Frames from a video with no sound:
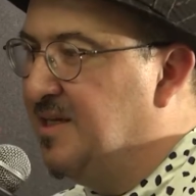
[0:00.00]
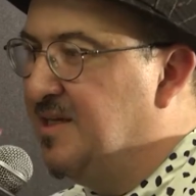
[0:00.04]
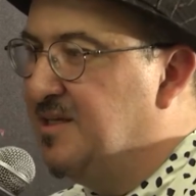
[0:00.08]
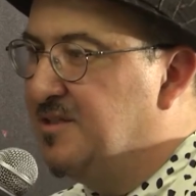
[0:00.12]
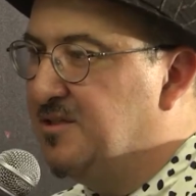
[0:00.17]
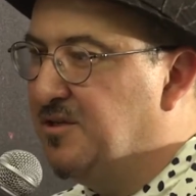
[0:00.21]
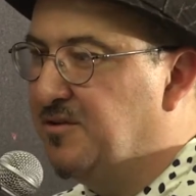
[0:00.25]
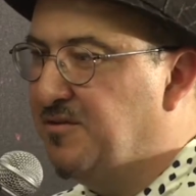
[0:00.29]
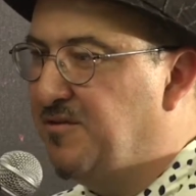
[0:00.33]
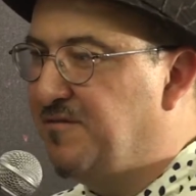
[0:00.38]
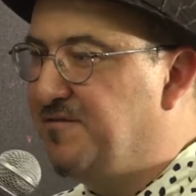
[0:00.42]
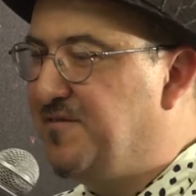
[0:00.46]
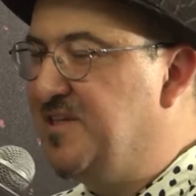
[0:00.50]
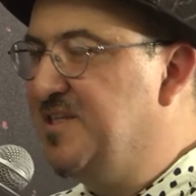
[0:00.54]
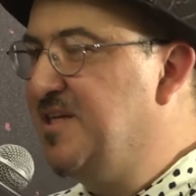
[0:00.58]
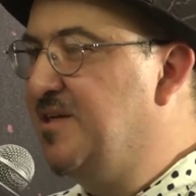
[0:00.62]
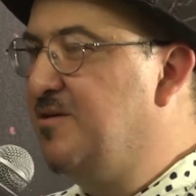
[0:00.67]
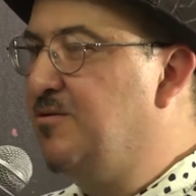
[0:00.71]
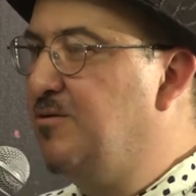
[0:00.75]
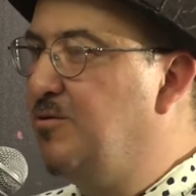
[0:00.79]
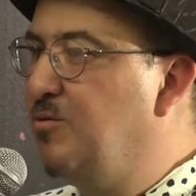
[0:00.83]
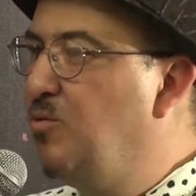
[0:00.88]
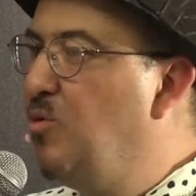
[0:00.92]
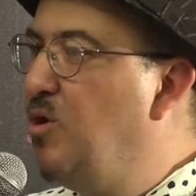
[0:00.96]
So the
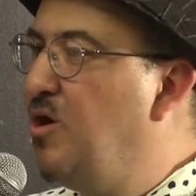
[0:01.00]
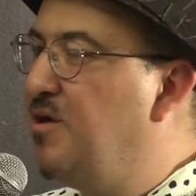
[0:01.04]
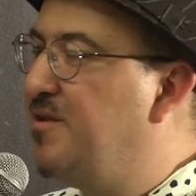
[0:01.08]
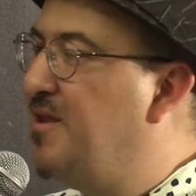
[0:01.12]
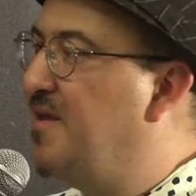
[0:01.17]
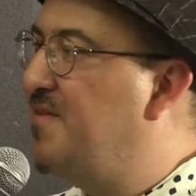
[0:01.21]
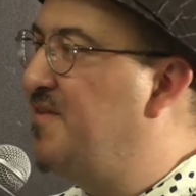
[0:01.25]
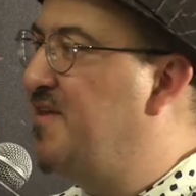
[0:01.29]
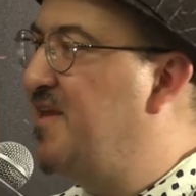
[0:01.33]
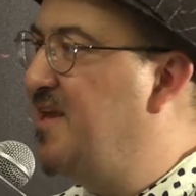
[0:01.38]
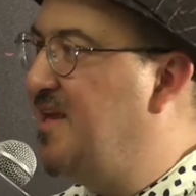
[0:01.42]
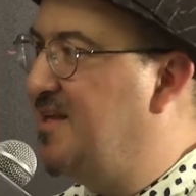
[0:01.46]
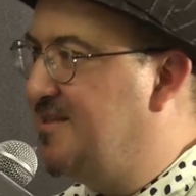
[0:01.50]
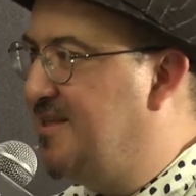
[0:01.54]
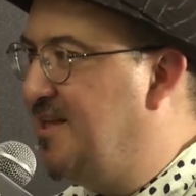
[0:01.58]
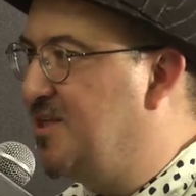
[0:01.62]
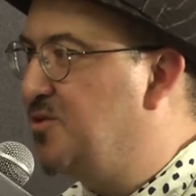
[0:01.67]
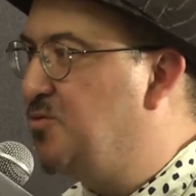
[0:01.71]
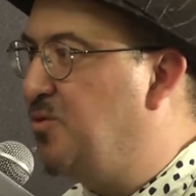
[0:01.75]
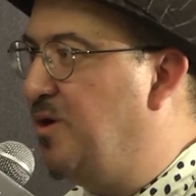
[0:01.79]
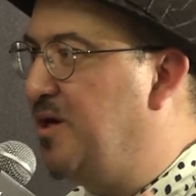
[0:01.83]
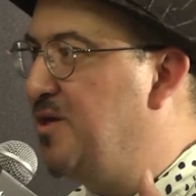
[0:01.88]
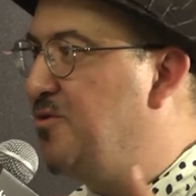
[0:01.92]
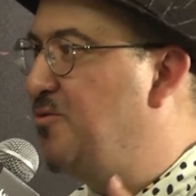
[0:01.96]
physical world at the end,
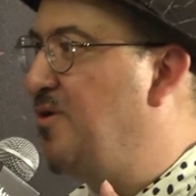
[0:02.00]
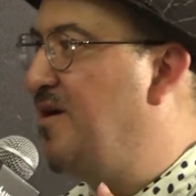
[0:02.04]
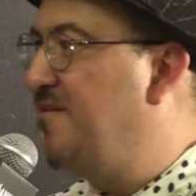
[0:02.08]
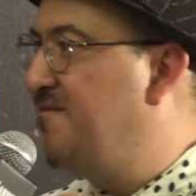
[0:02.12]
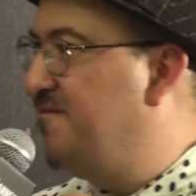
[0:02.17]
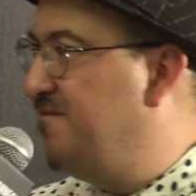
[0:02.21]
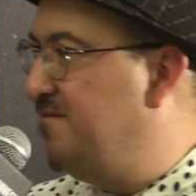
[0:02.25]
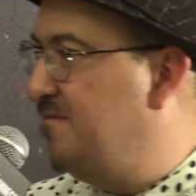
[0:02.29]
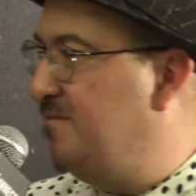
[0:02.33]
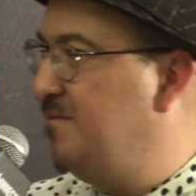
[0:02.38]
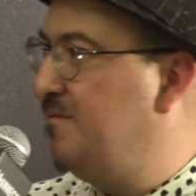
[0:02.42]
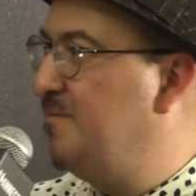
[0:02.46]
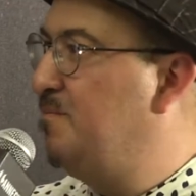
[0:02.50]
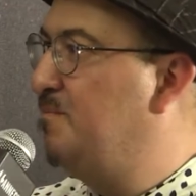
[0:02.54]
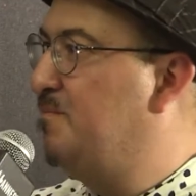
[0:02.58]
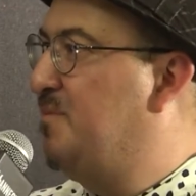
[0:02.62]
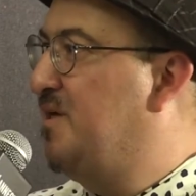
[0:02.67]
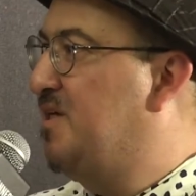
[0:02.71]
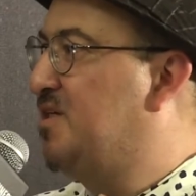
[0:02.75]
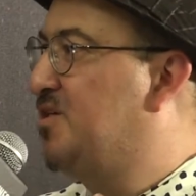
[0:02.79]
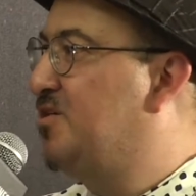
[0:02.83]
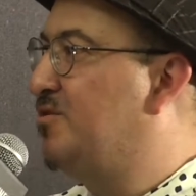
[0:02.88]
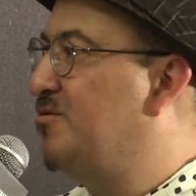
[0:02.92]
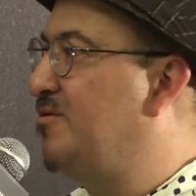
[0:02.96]
that's why you have
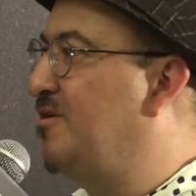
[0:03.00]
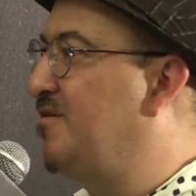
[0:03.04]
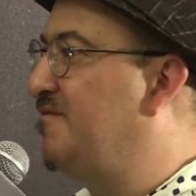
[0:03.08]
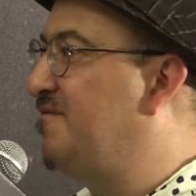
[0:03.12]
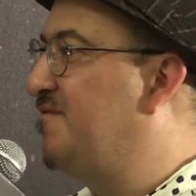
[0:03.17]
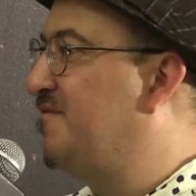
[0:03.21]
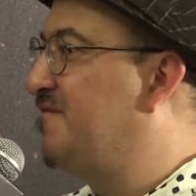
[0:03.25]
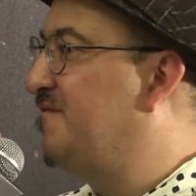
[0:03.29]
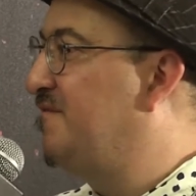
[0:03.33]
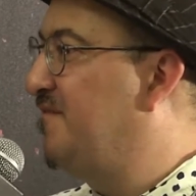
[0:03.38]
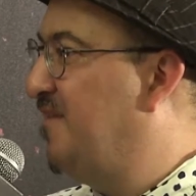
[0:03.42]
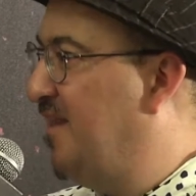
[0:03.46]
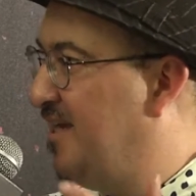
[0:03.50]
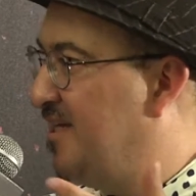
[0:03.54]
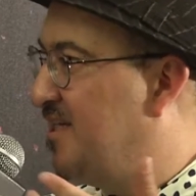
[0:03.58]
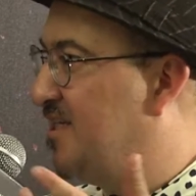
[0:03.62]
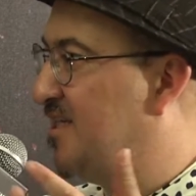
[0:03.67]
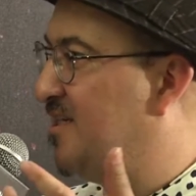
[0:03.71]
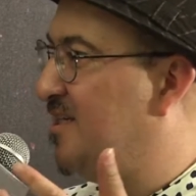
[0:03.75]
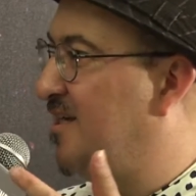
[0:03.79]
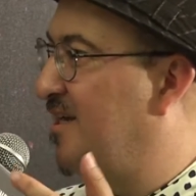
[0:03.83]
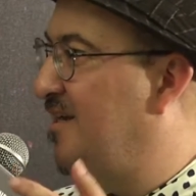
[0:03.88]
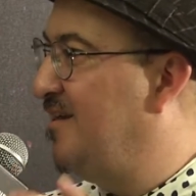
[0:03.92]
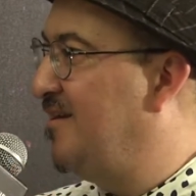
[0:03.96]
picture of
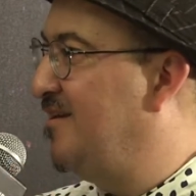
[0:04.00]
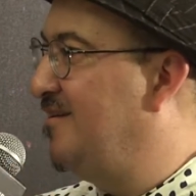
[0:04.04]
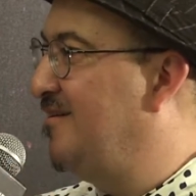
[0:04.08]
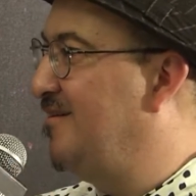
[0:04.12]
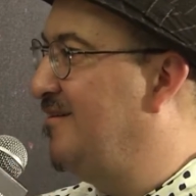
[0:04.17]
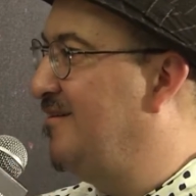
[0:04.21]
flesh and